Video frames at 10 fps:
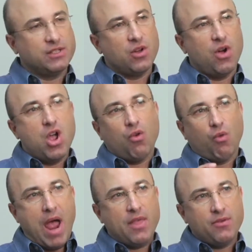so
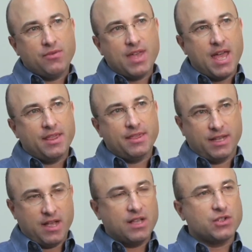rather than the
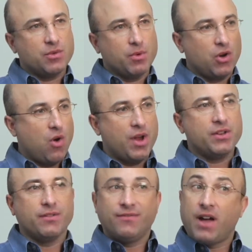customer going
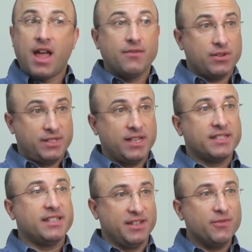to 5 or
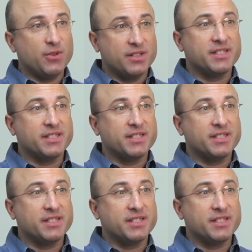6 different